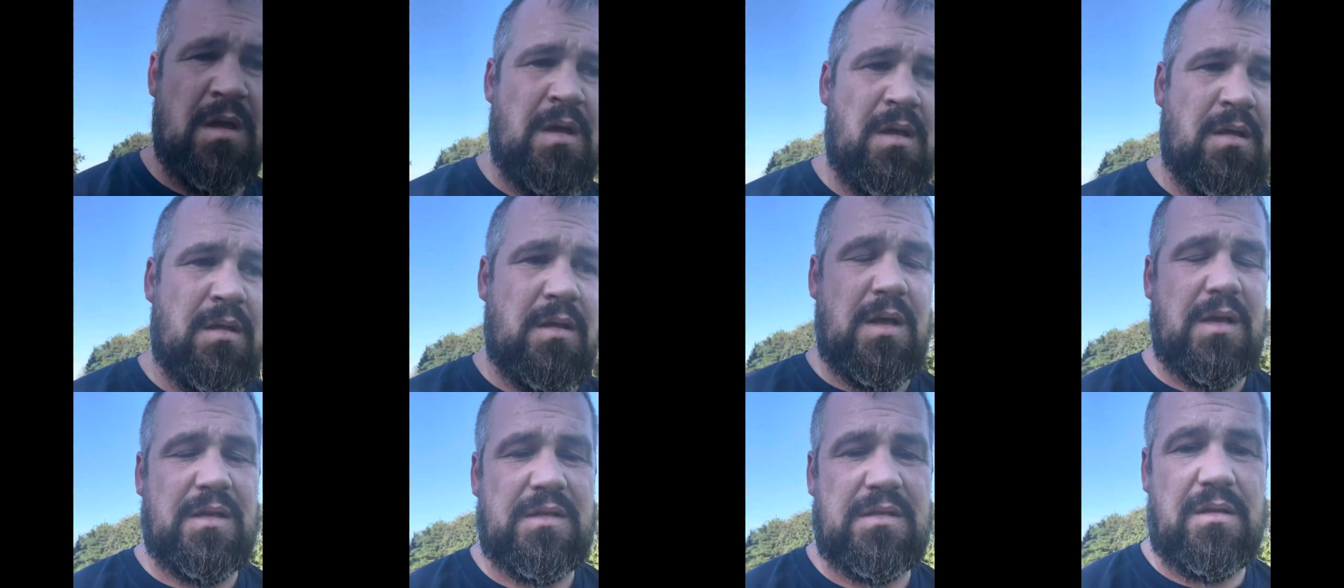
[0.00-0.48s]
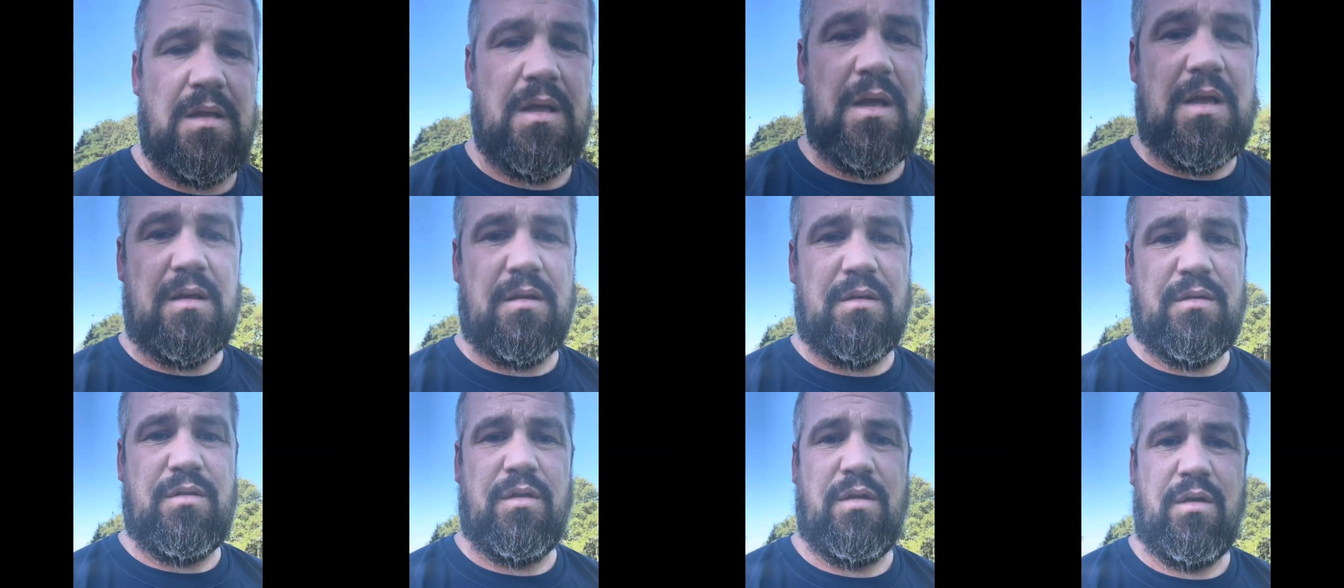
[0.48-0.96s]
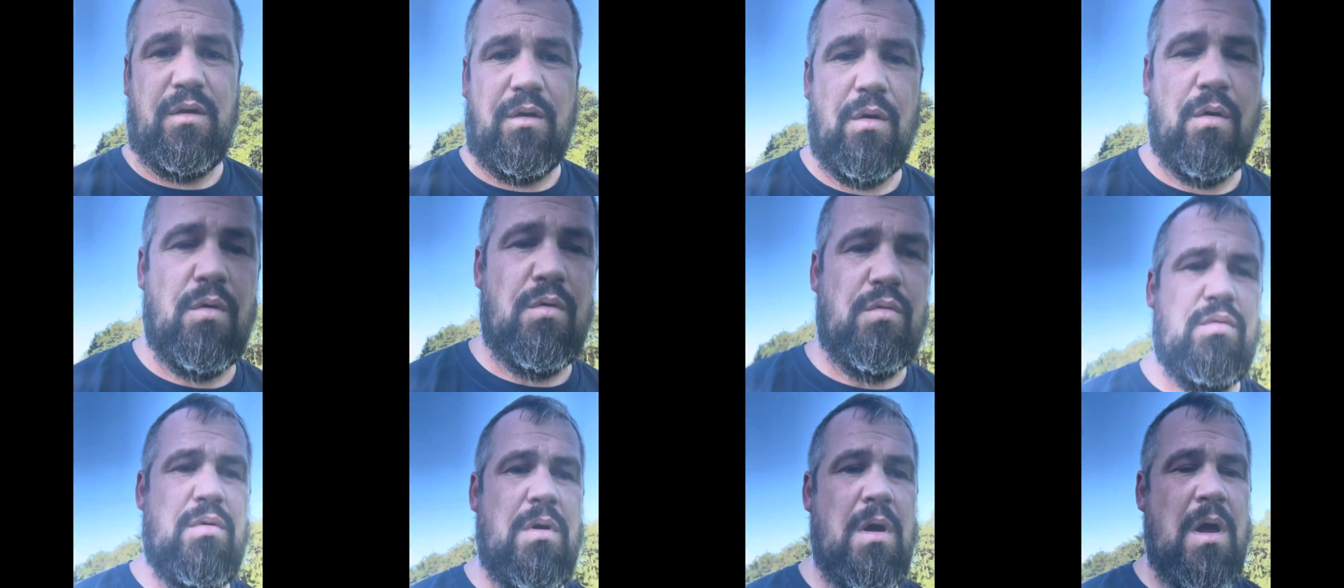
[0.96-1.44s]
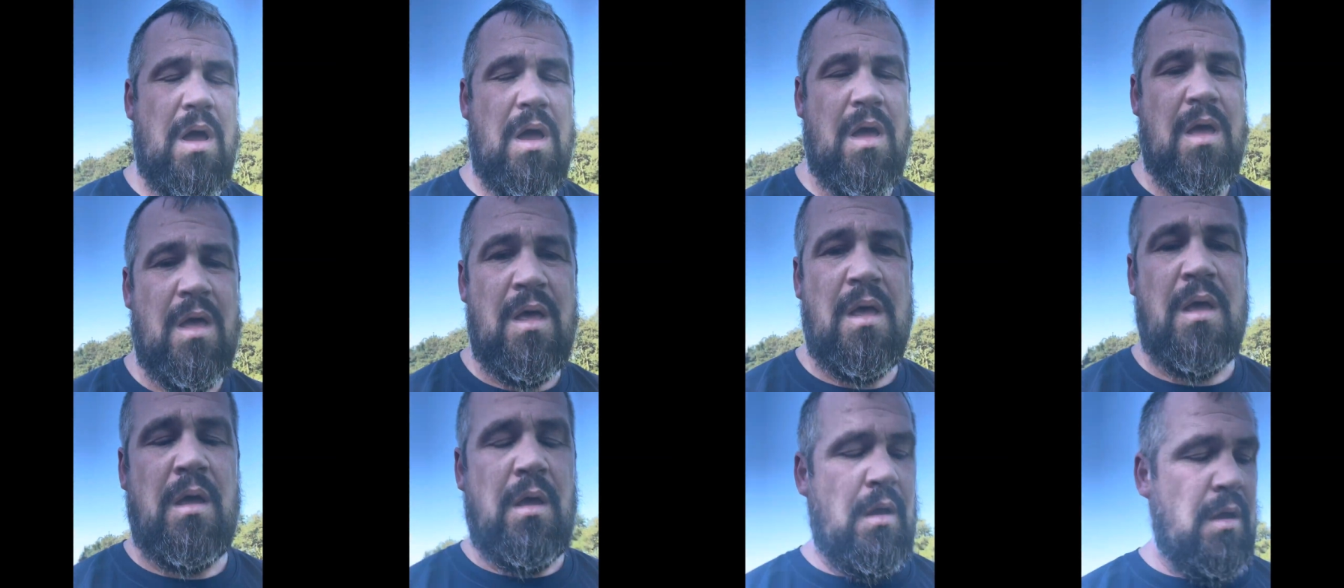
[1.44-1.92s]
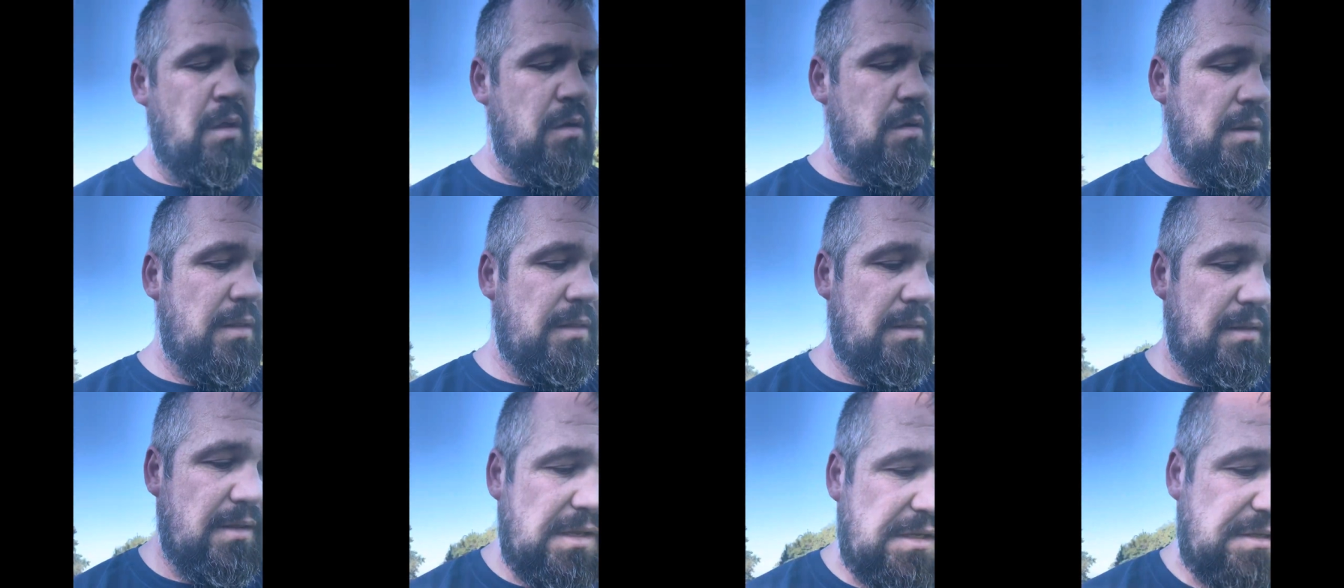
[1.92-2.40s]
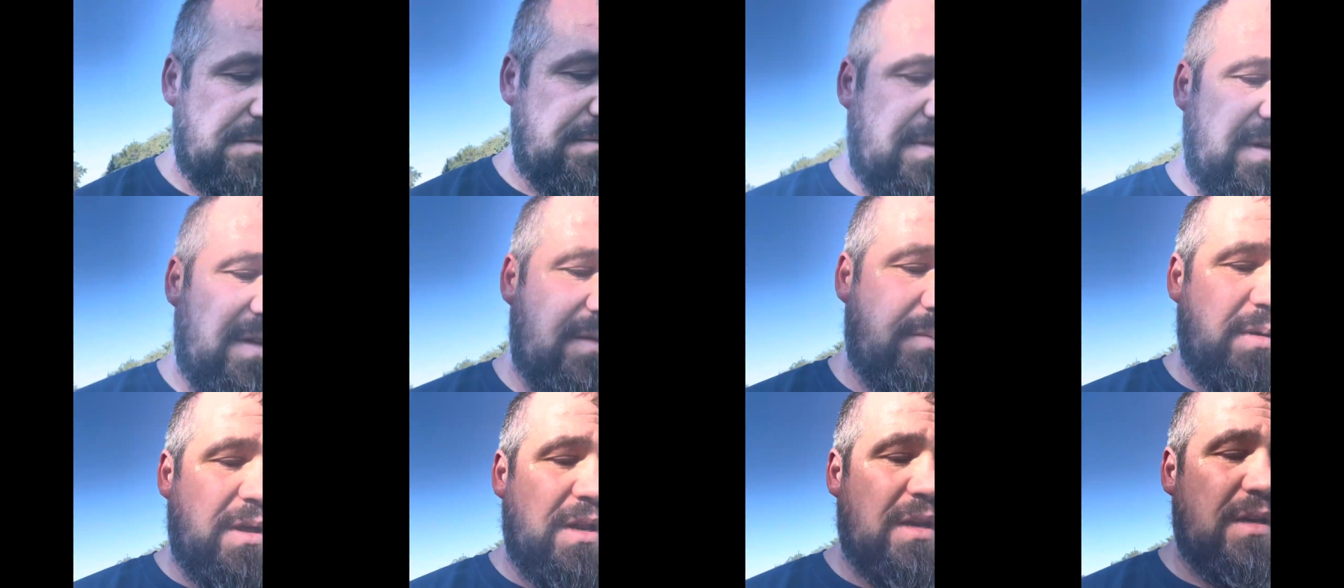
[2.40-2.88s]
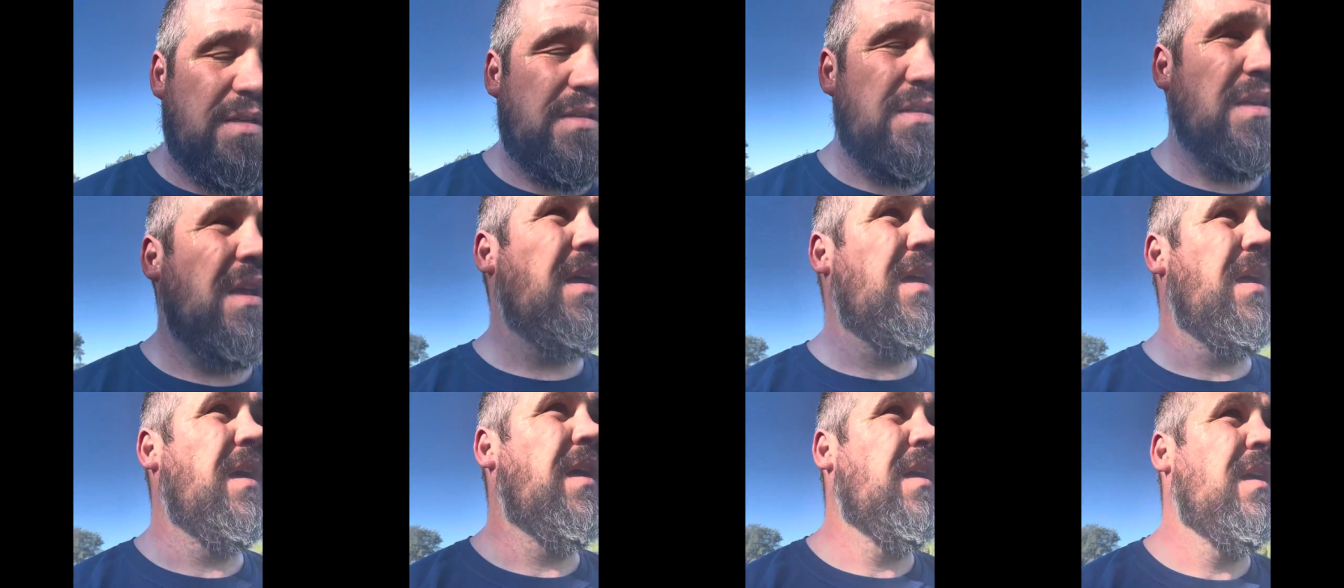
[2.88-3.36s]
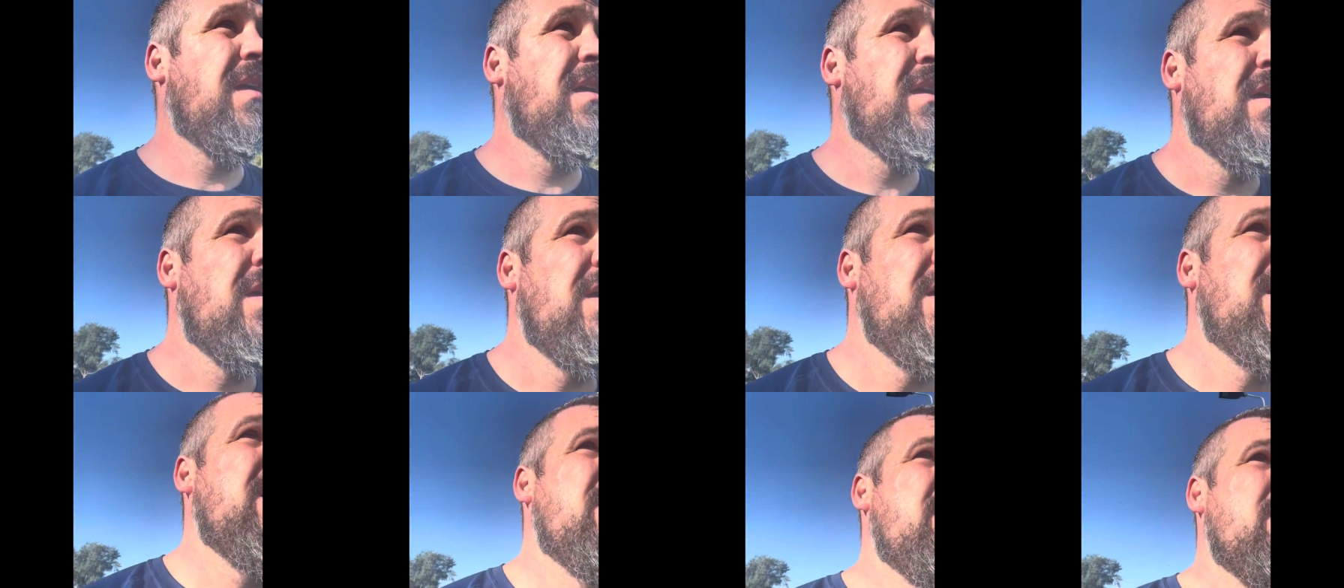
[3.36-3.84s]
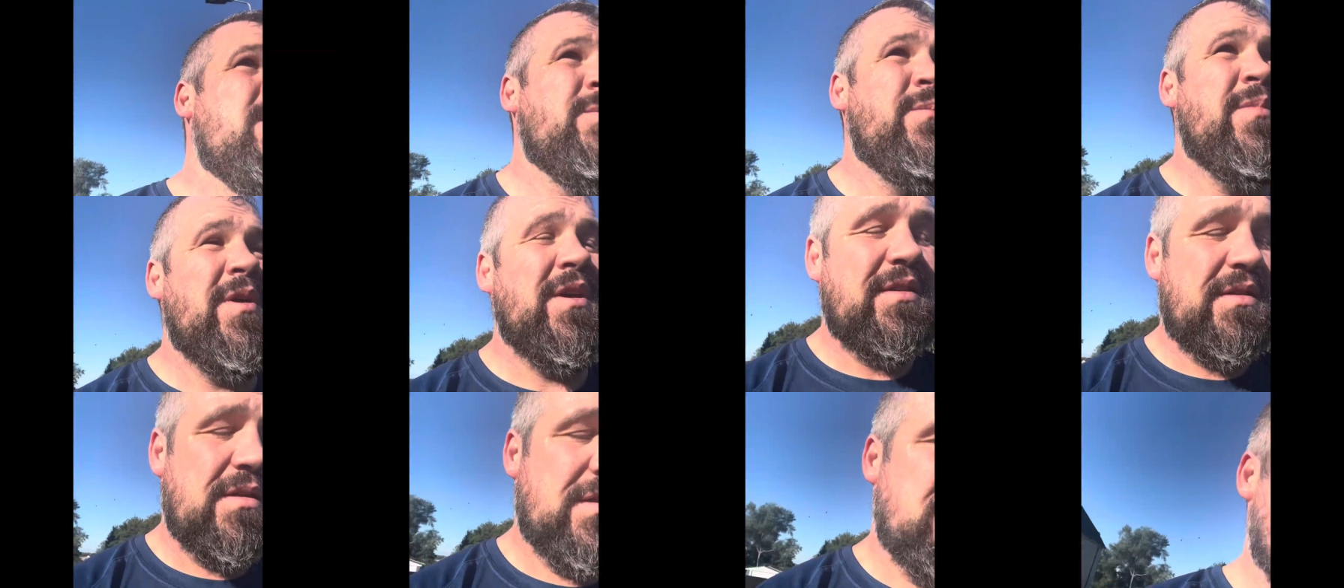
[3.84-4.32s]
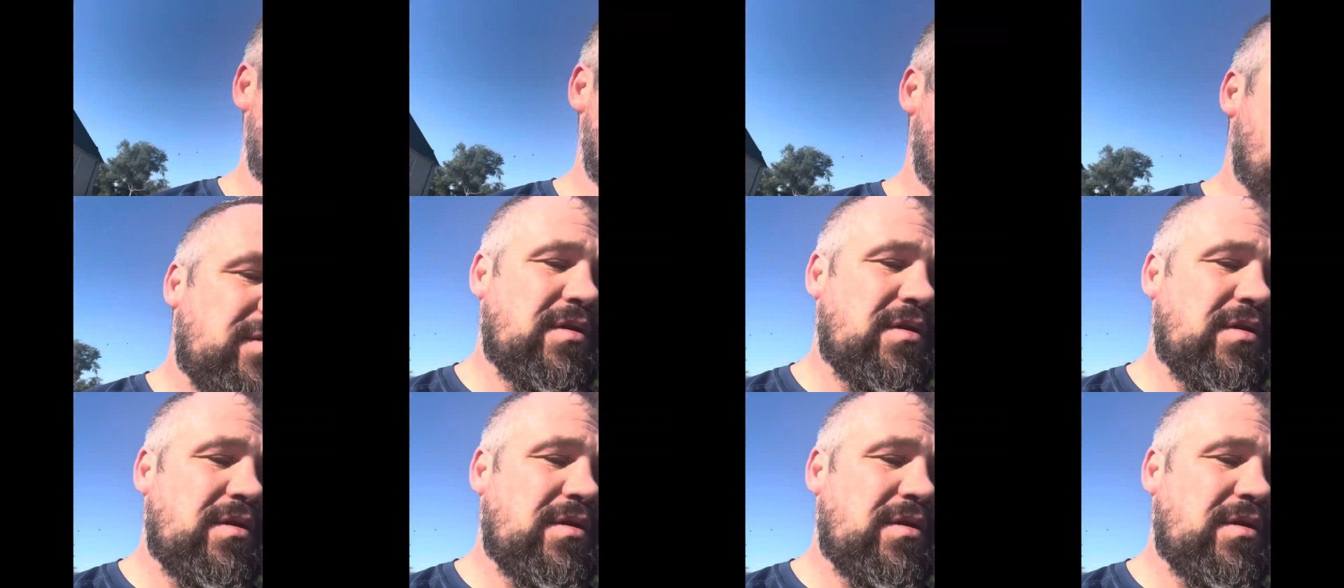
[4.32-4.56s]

that's the goal. Run the last five minutes. Pace is slowed